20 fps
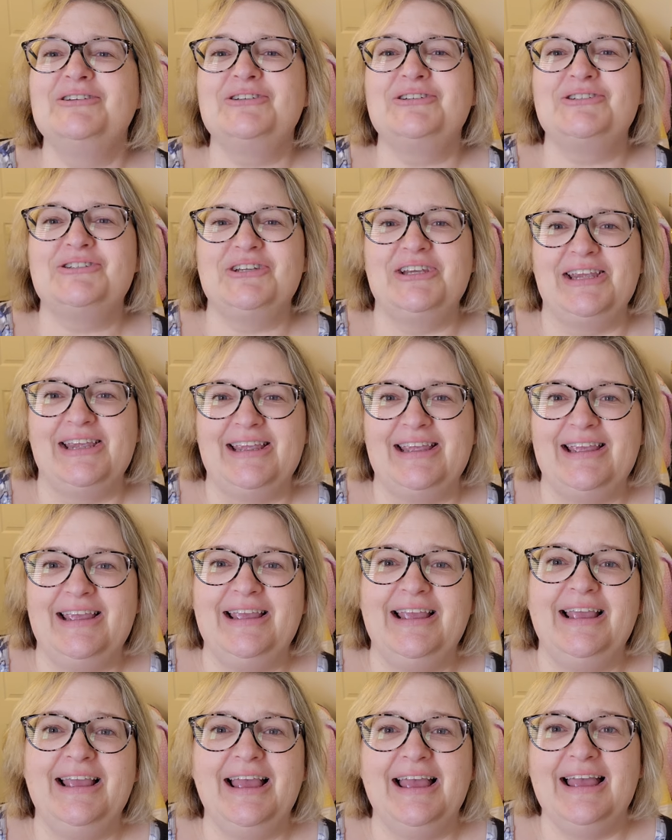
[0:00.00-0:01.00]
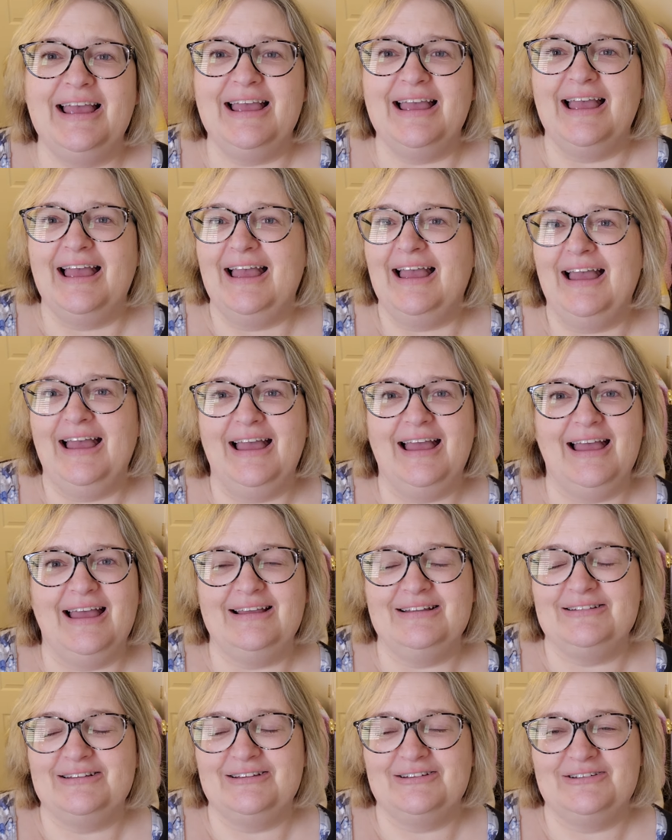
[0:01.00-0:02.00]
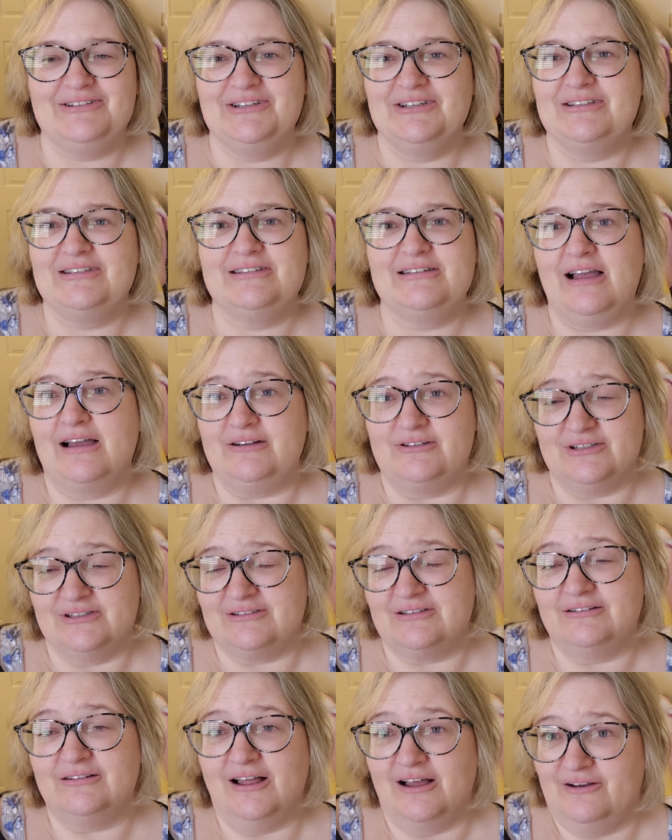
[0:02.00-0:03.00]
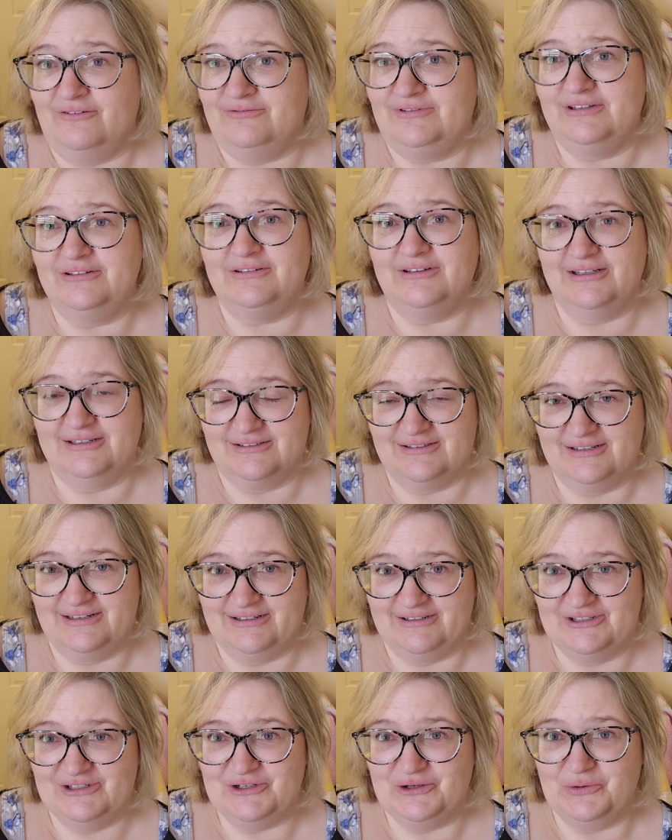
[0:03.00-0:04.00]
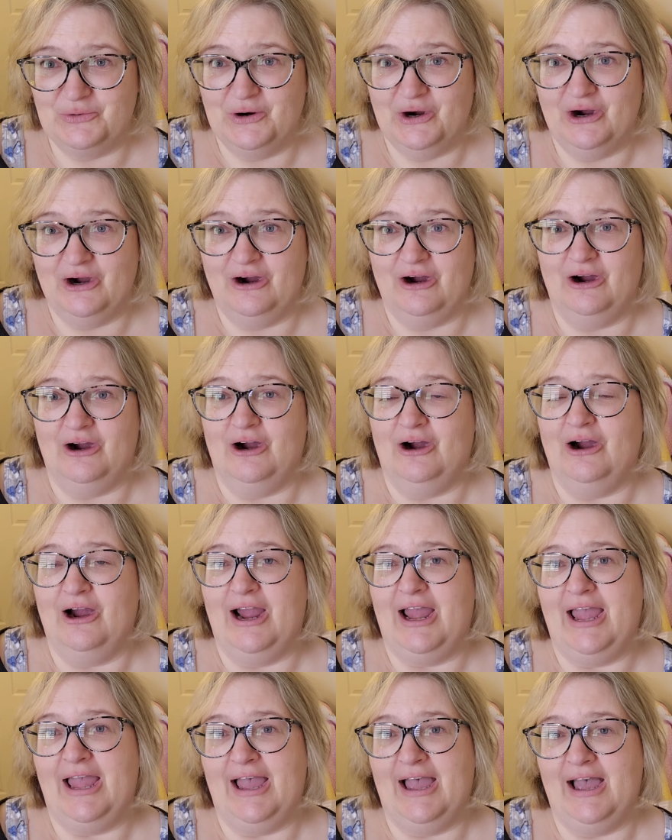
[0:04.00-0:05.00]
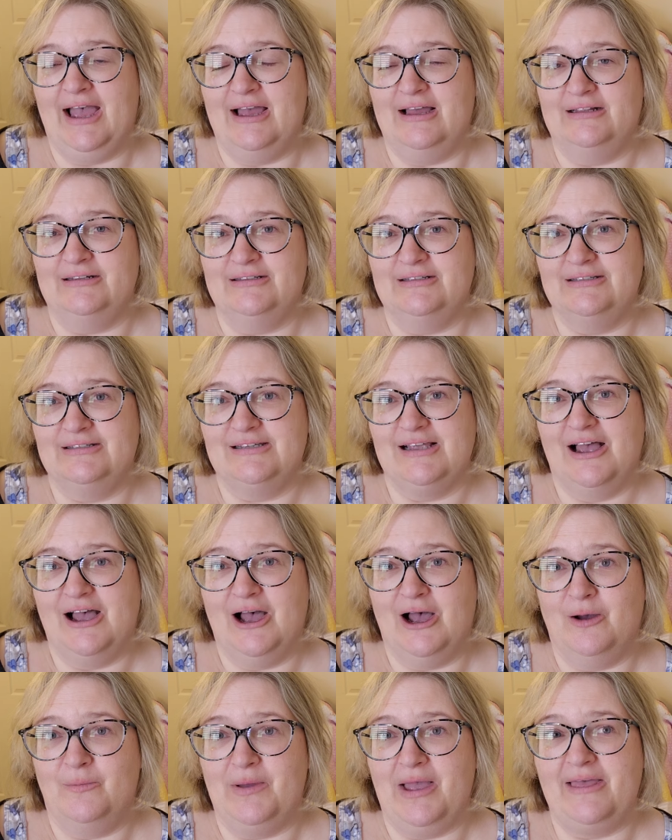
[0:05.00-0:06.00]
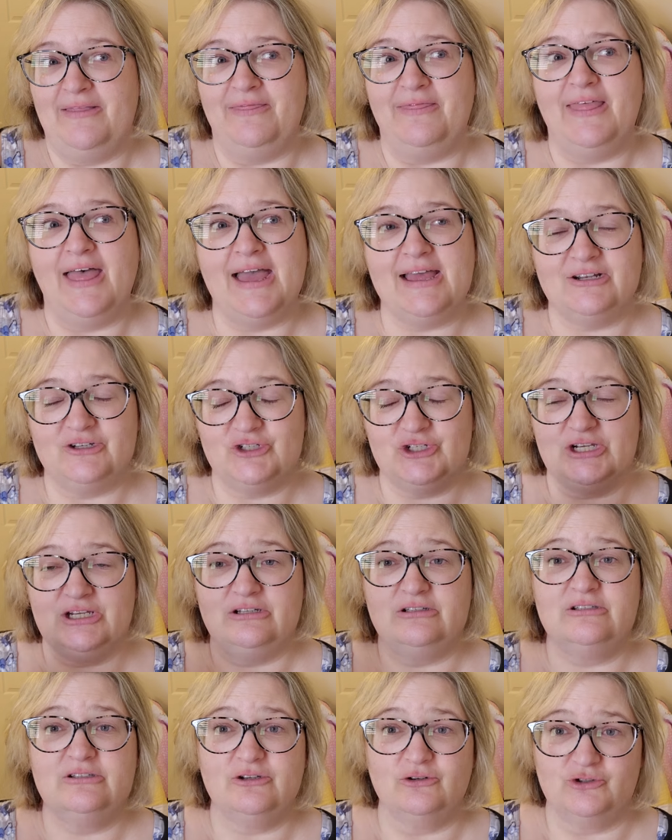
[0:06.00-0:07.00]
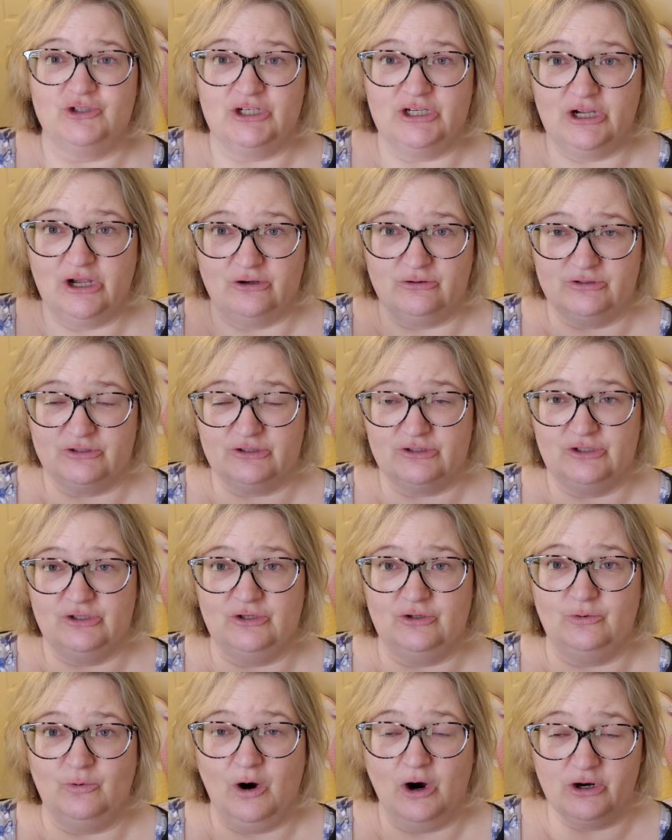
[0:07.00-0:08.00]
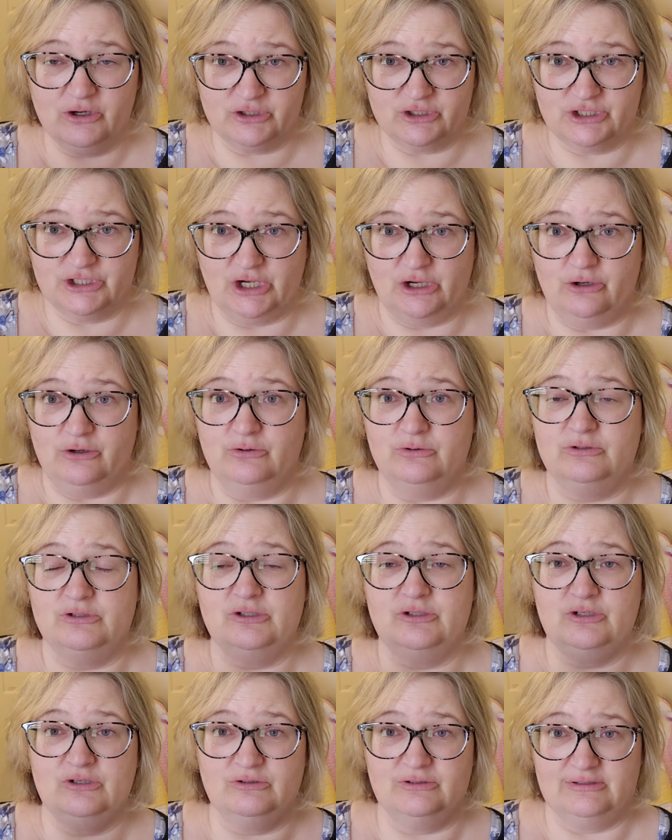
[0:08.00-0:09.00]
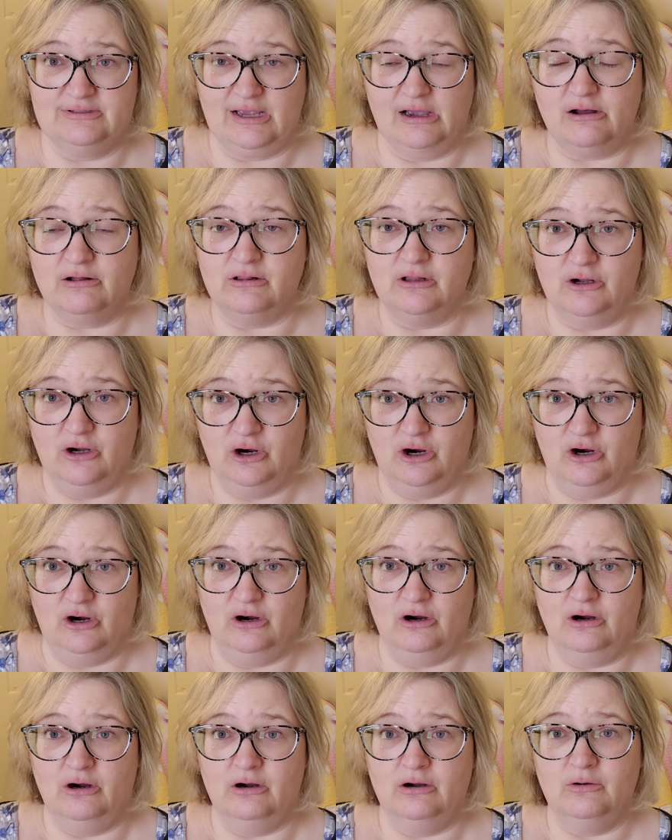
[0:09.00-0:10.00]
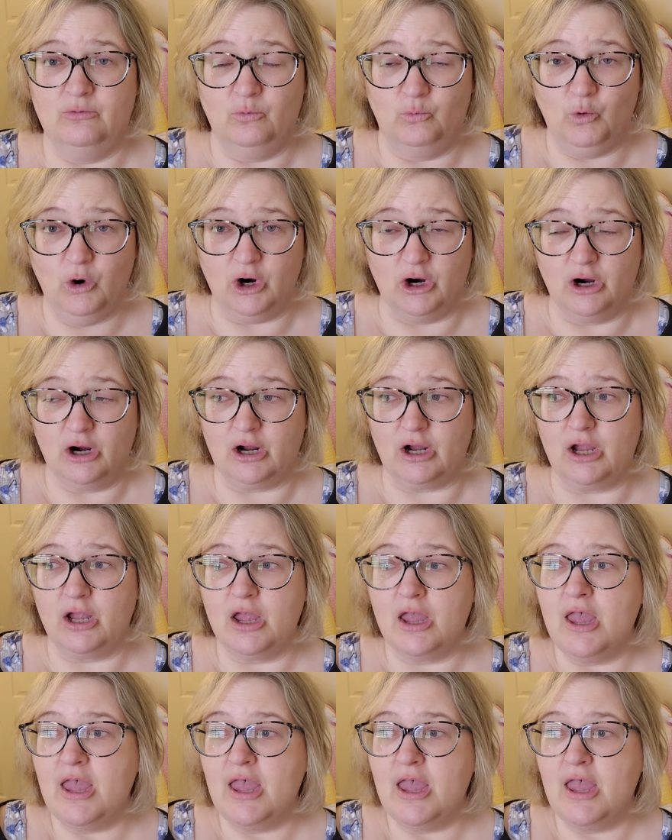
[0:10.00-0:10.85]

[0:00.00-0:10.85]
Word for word: she just I just loved listening to her and um, and then she so she goes to art shows to sell her work